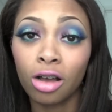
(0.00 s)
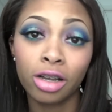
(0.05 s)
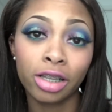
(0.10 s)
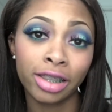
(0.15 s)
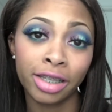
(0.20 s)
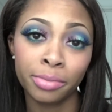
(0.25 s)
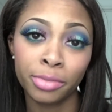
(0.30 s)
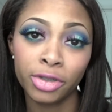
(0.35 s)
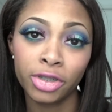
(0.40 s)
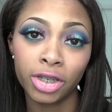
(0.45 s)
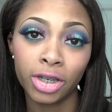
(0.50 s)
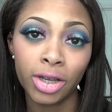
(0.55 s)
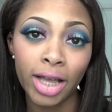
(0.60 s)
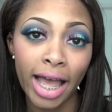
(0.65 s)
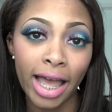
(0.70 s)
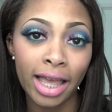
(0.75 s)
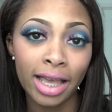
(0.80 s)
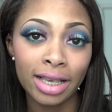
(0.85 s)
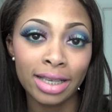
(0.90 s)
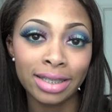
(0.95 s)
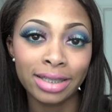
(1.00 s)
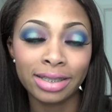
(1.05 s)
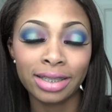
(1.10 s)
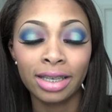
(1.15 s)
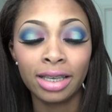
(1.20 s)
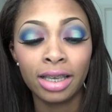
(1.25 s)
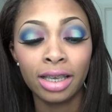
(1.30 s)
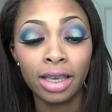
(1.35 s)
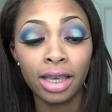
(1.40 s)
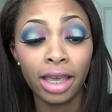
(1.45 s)
all Glamour Doll Eyes,
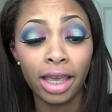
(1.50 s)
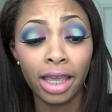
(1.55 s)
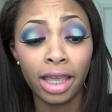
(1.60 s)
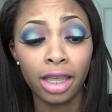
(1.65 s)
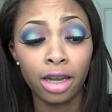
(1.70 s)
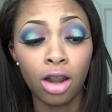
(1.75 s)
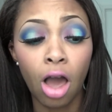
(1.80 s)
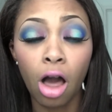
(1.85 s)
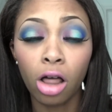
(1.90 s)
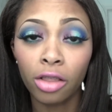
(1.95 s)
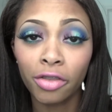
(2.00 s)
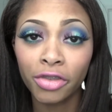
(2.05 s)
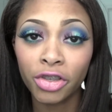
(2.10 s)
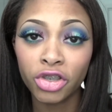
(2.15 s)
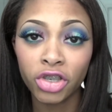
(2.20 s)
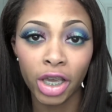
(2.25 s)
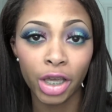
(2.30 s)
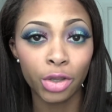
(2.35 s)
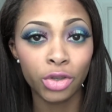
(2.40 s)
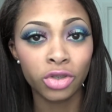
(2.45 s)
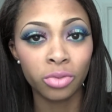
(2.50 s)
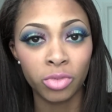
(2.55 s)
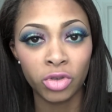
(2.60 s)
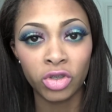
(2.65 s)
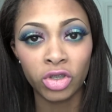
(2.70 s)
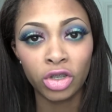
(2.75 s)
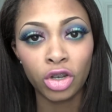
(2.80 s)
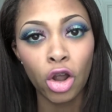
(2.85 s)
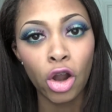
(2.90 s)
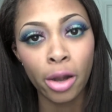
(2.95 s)
and all of the shadows I'm
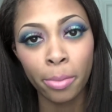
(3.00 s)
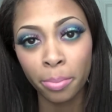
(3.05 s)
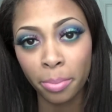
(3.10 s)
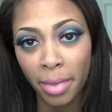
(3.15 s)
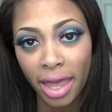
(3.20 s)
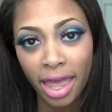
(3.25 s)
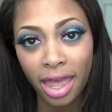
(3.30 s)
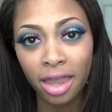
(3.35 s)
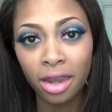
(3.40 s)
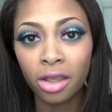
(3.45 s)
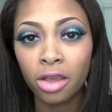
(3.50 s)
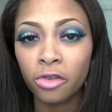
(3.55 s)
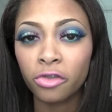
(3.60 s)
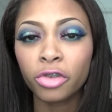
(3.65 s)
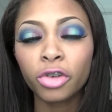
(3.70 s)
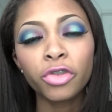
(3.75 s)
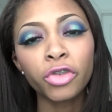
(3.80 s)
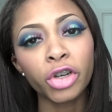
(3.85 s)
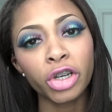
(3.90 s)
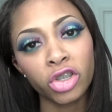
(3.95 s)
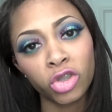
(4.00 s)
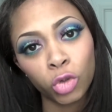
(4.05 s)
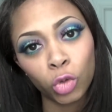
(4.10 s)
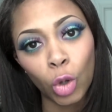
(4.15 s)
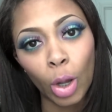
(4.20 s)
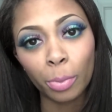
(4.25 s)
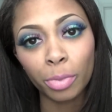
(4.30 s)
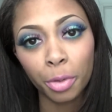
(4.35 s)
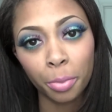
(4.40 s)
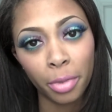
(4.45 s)
using are matte. Feel free to
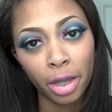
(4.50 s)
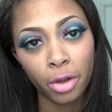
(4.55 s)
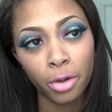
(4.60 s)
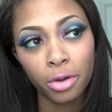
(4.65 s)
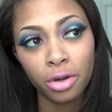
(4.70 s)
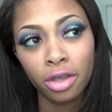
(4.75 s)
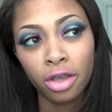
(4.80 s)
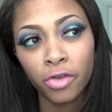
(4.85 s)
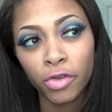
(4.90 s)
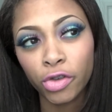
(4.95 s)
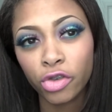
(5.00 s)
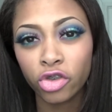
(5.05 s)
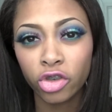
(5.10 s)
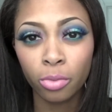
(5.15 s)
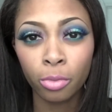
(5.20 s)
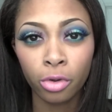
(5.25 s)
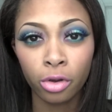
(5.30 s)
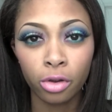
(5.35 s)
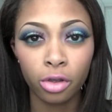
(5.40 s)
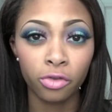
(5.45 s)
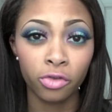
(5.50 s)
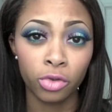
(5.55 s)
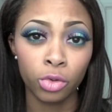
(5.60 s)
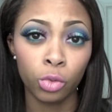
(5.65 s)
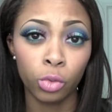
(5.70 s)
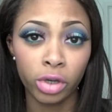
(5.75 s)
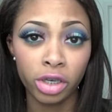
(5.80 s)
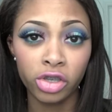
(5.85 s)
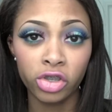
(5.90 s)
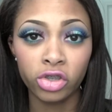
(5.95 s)
swap them out for shimmer if
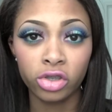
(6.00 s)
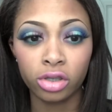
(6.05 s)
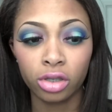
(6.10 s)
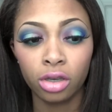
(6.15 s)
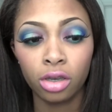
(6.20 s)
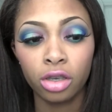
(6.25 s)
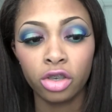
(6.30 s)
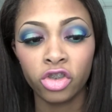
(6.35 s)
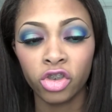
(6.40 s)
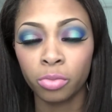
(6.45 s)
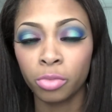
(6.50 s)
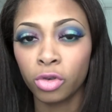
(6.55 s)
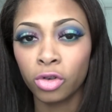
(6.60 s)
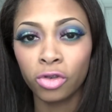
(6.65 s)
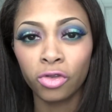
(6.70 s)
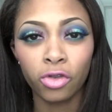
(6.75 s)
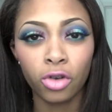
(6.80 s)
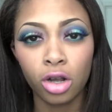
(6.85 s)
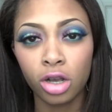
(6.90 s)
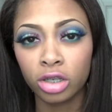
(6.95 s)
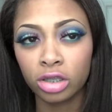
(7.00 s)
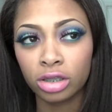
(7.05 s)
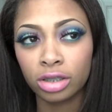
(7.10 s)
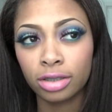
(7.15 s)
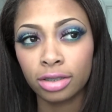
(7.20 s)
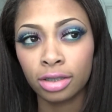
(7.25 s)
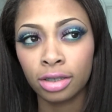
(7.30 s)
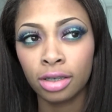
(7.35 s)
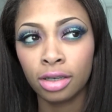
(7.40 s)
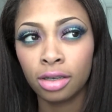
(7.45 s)
you wish, shimmer or
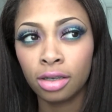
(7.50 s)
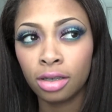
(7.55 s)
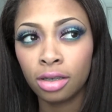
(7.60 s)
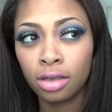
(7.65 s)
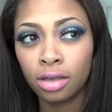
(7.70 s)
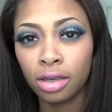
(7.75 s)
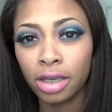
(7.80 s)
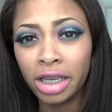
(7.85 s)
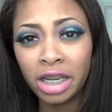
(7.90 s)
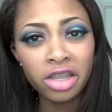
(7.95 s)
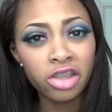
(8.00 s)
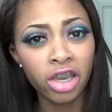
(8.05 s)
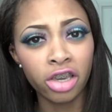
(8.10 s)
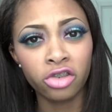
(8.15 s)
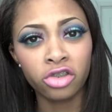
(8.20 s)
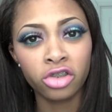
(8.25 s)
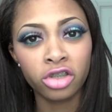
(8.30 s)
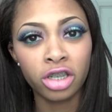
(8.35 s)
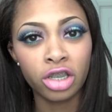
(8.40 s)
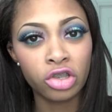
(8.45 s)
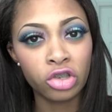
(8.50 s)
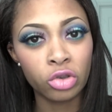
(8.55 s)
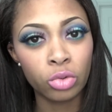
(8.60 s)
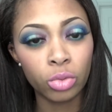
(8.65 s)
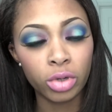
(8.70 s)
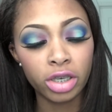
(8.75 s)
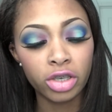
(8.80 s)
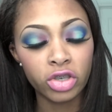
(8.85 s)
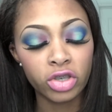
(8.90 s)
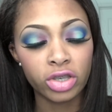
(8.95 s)
frost, any texture that you
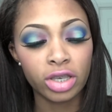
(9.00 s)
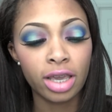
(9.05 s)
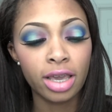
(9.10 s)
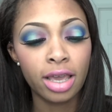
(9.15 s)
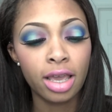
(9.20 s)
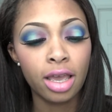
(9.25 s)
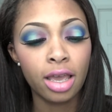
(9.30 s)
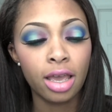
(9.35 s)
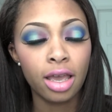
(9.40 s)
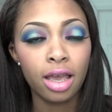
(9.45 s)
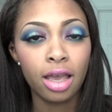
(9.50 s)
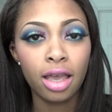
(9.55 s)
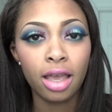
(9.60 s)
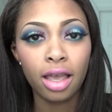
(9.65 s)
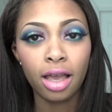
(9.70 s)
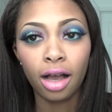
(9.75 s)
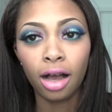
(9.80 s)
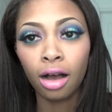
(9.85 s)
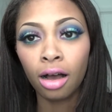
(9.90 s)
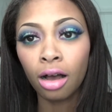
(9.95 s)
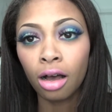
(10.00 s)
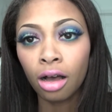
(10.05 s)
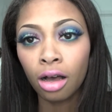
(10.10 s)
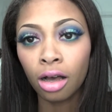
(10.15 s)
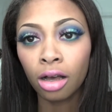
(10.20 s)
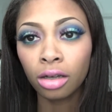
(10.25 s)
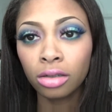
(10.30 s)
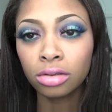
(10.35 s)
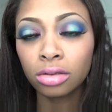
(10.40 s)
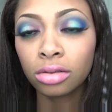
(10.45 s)
wish.
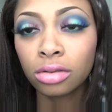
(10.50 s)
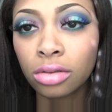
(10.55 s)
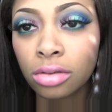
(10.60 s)
This